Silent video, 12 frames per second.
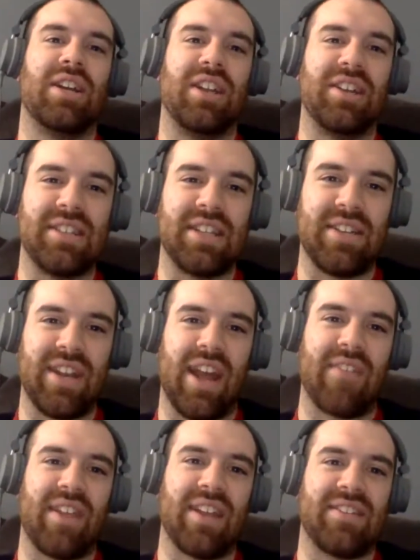doesn't even
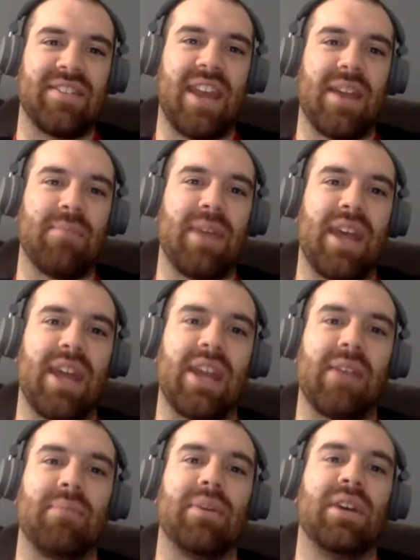have that same
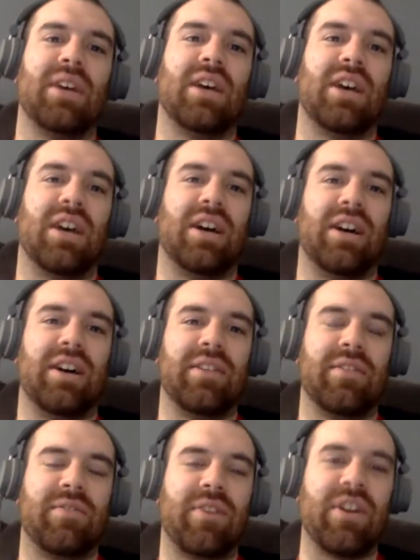name.
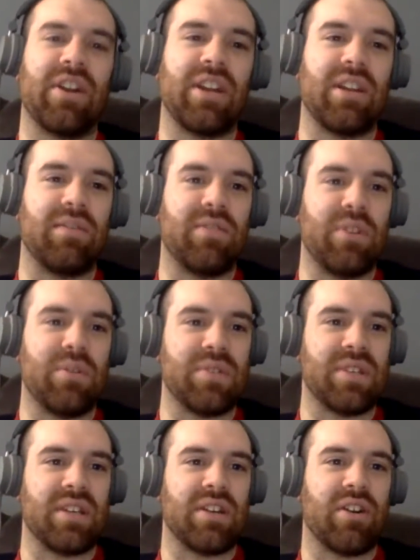It's very
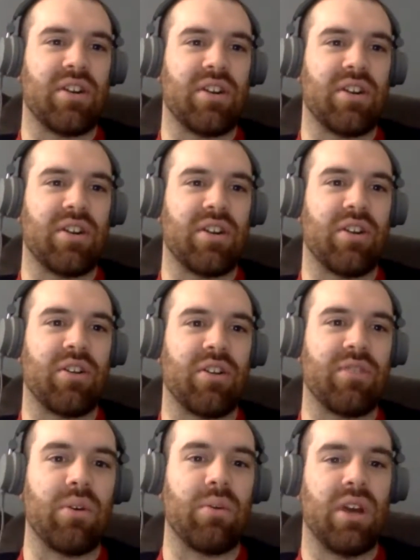confusing and hard
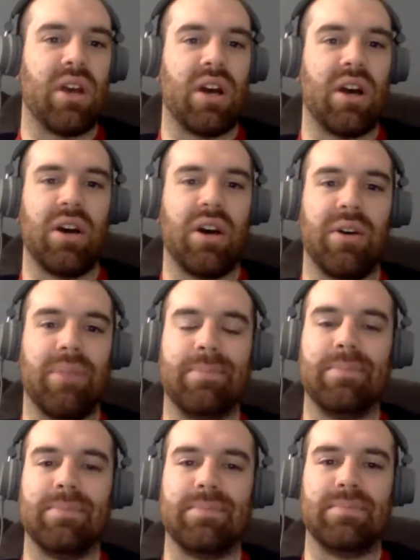to know.
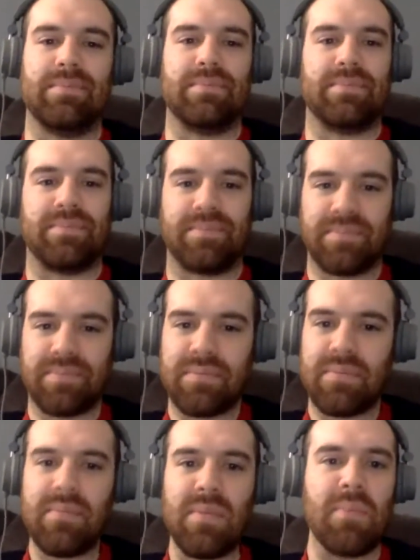
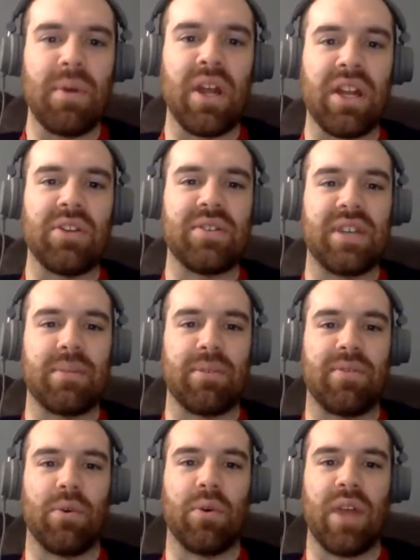But like you said
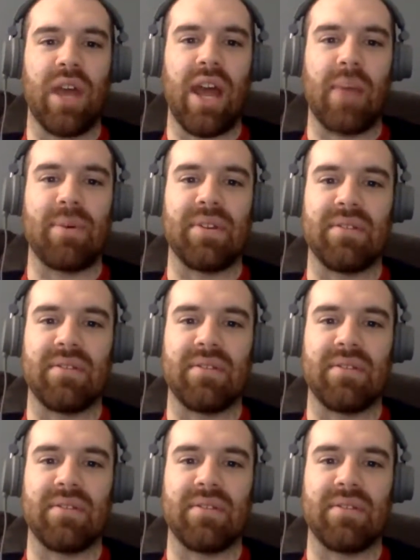before, that